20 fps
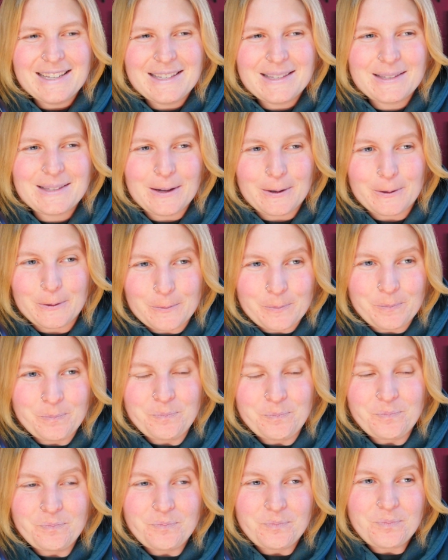So
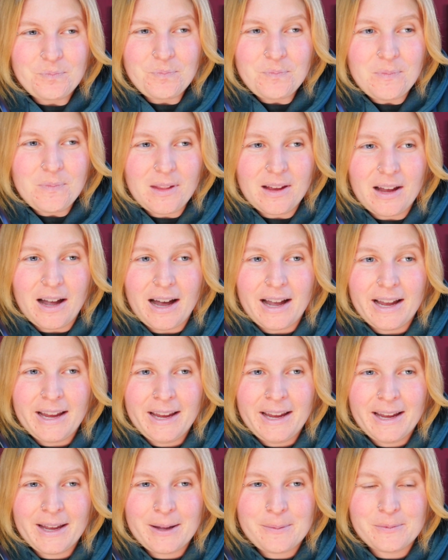I
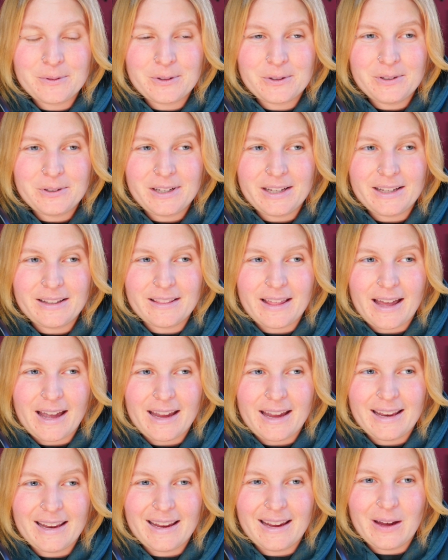am learning
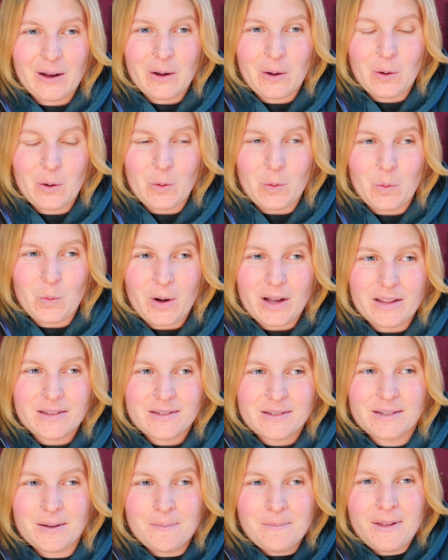that
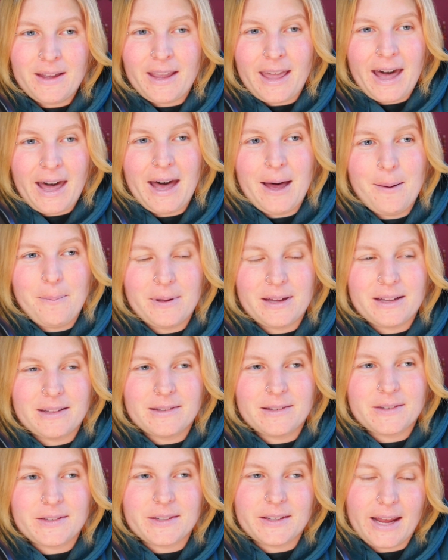when something
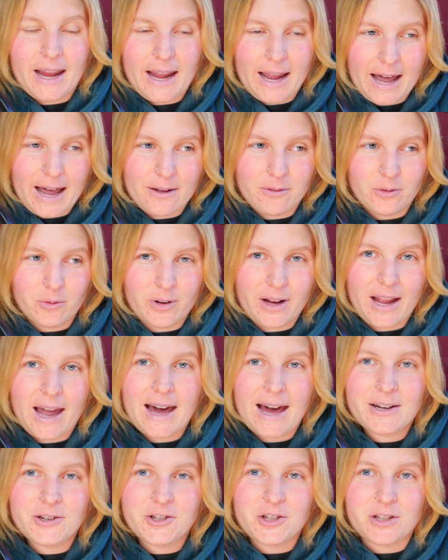happens and I have a
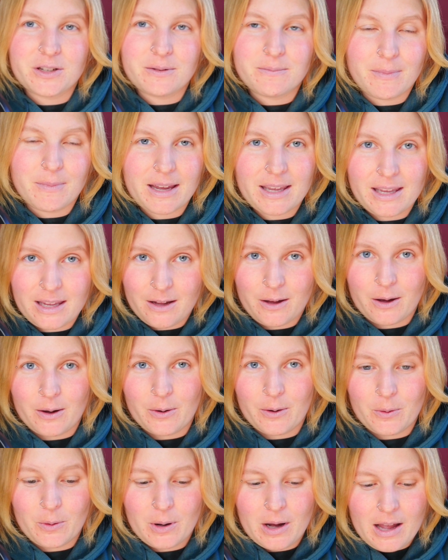reaction, my
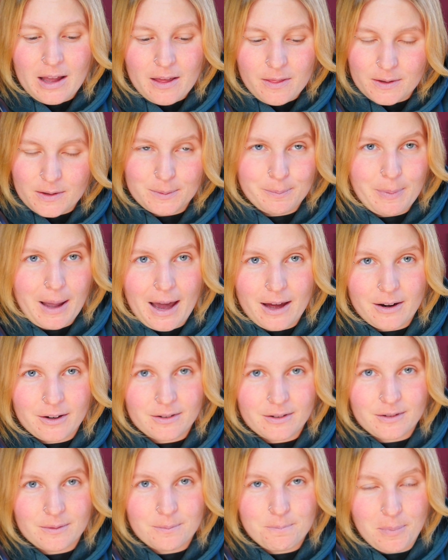ego, this
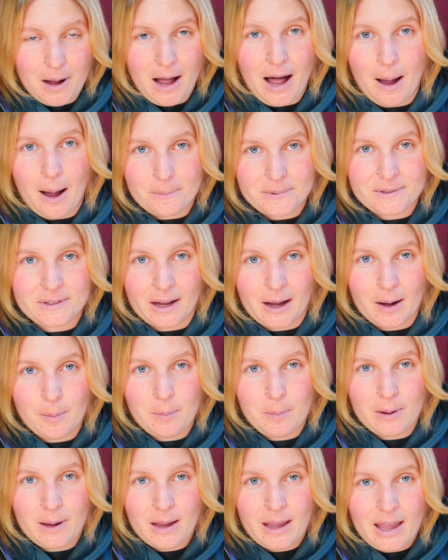pattern pops
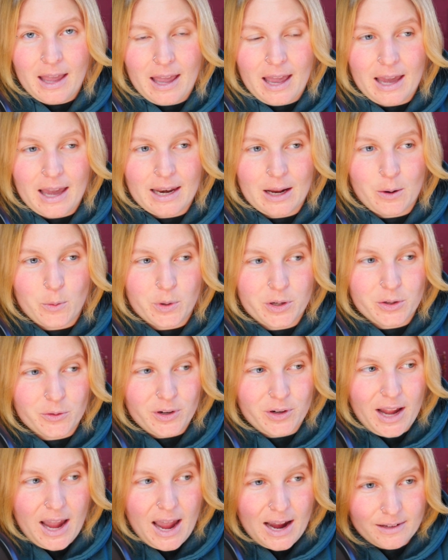up and I want to
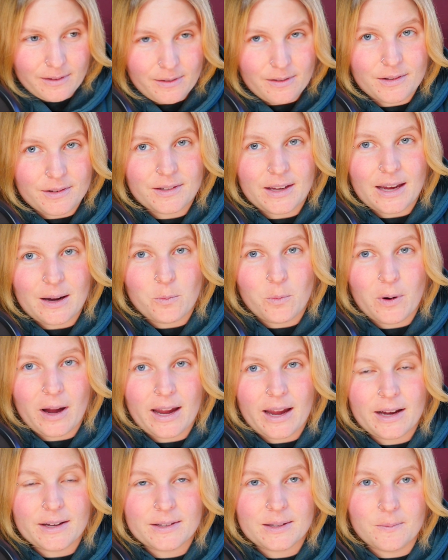react the same
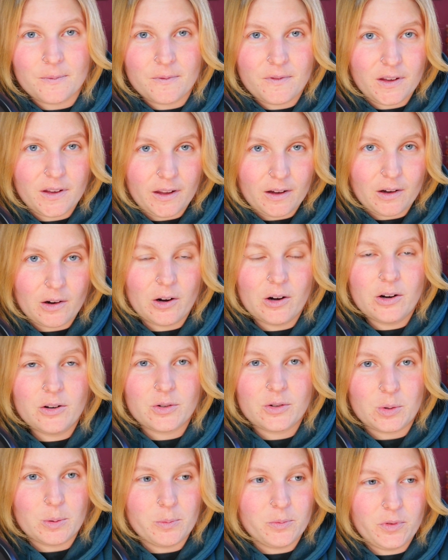way because I'm feeling
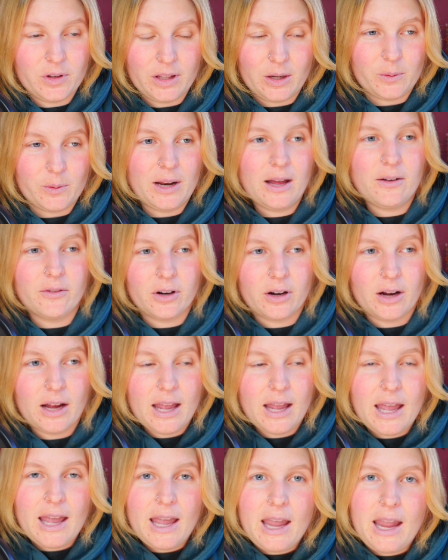hurt or I'm feeling whatever.
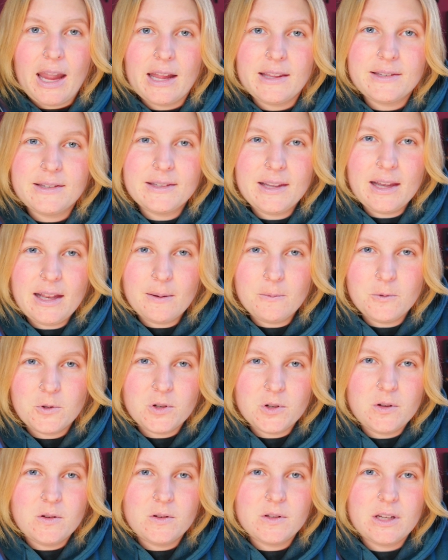Instead, I'm
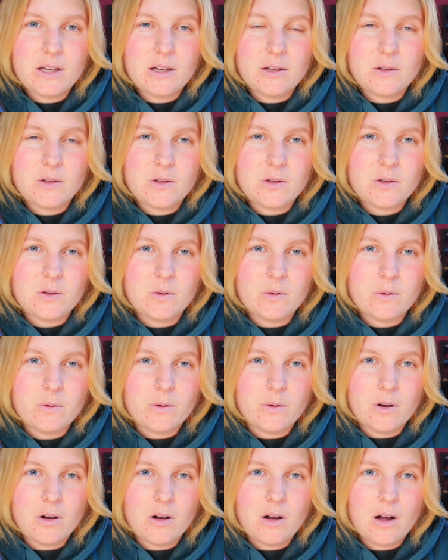choosing
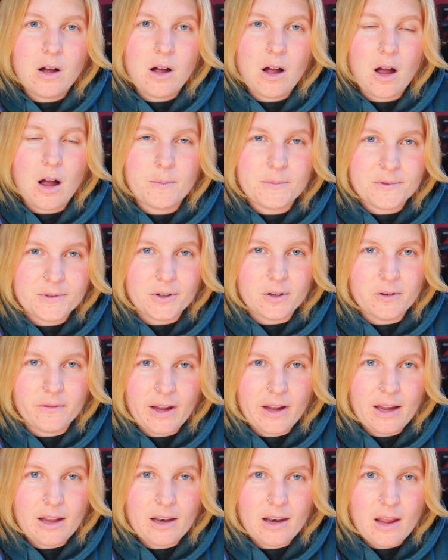to observe
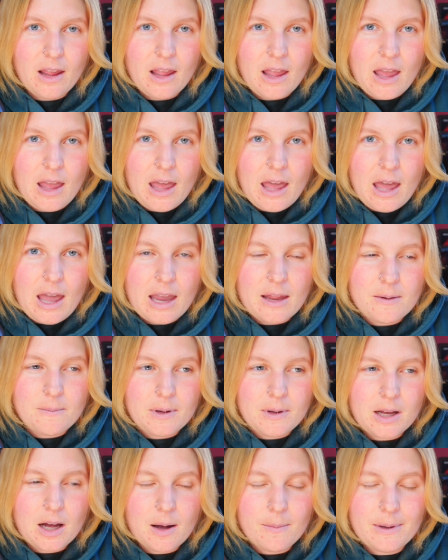it and
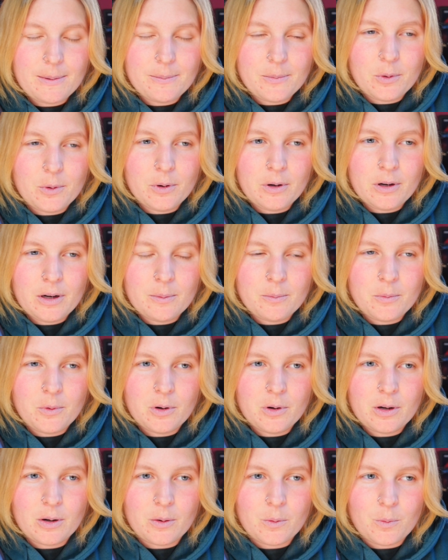becoming more and
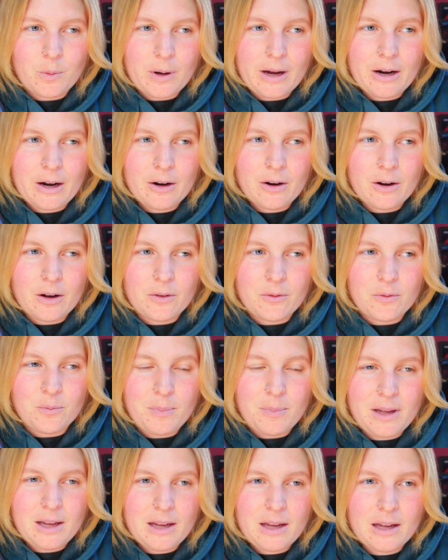more aware
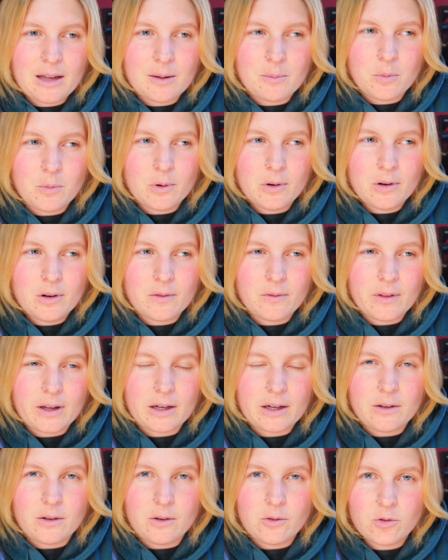of being in more of
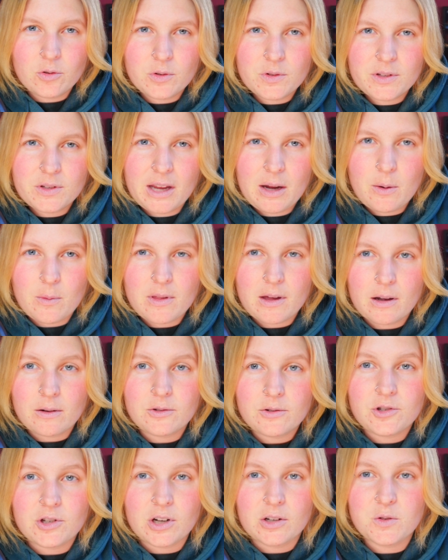like a neutral state without
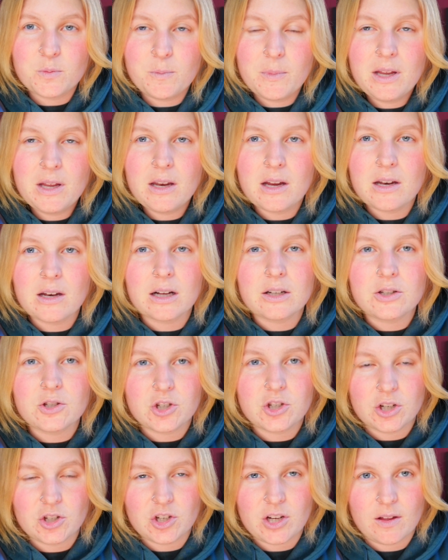judgment and not
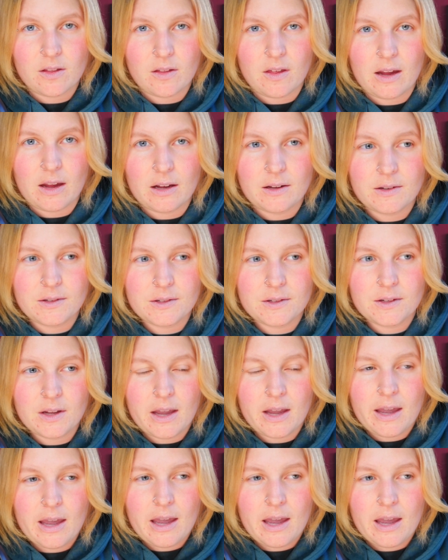judging things,